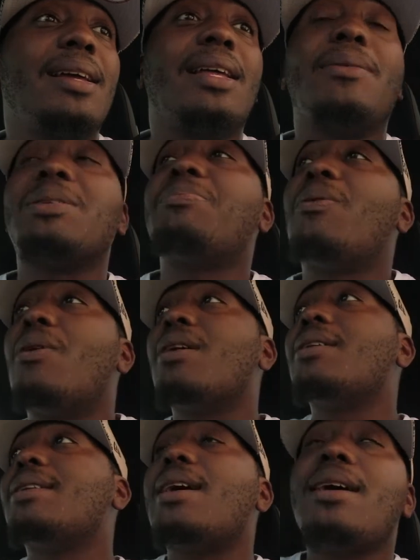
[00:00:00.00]
It was
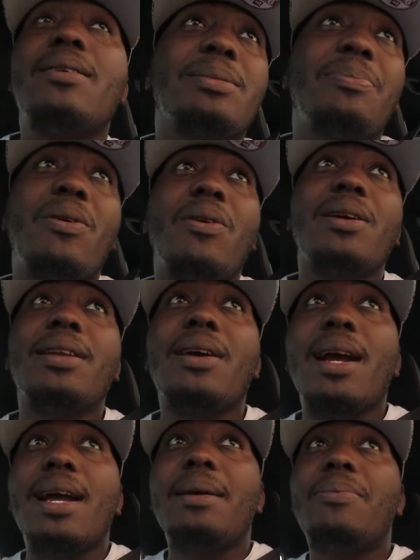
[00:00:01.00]
pouring
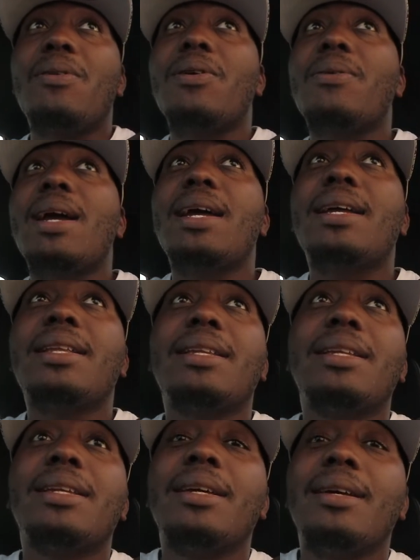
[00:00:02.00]
rain
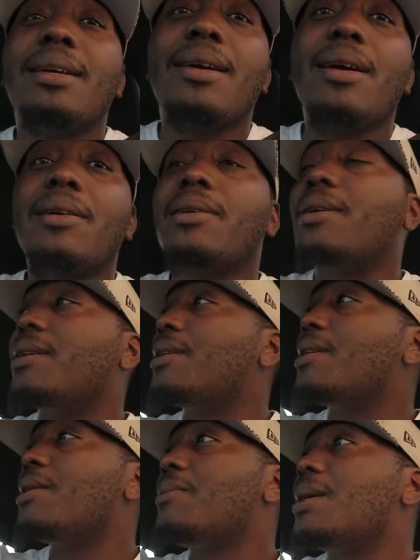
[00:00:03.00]
earlier. You
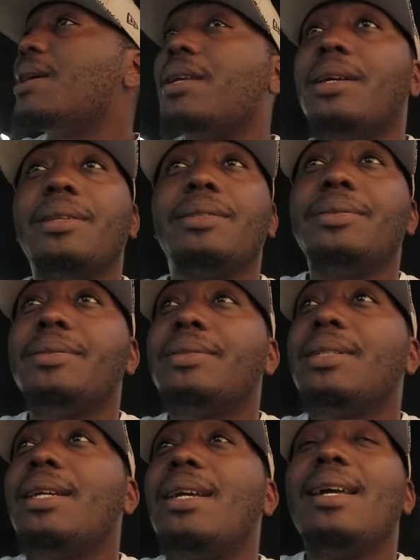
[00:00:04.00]
know what I mean? And
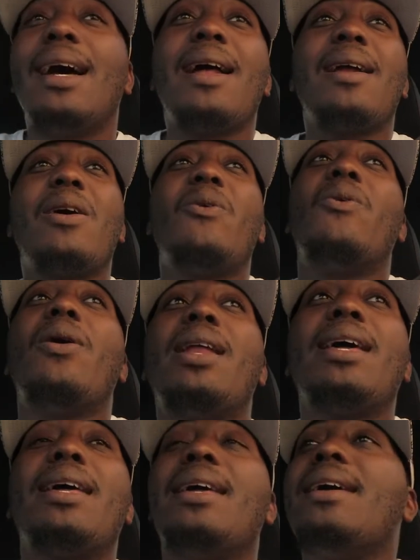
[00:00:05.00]
I don't know what
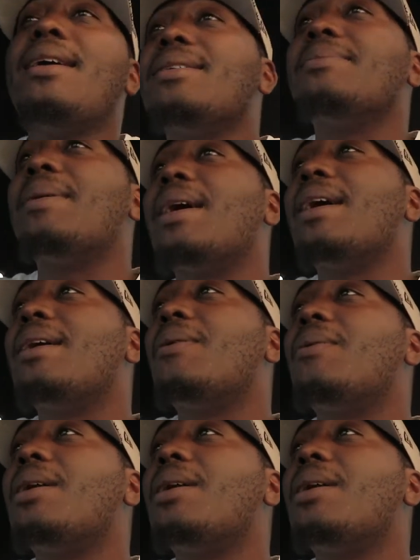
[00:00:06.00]
it is, man.